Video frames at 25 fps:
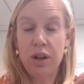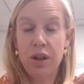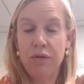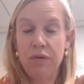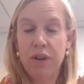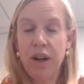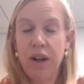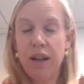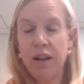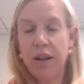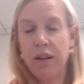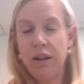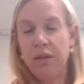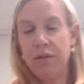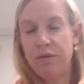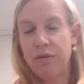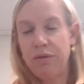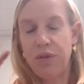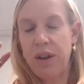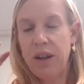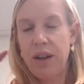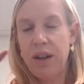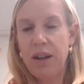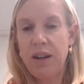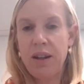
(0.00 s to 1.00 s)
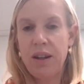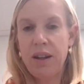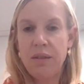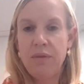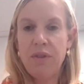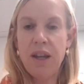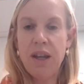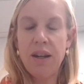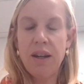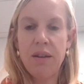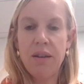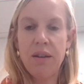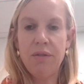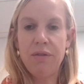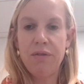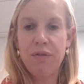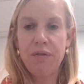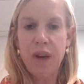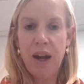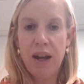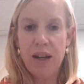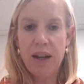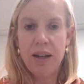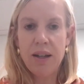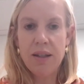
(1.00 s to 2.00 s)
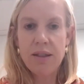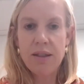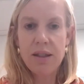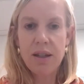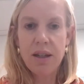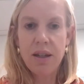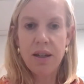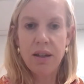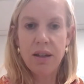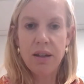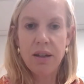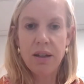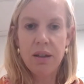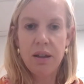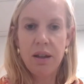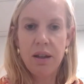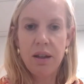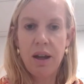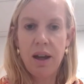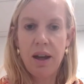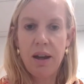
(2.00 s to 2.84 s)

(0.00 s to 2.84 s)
of kind of innovative financing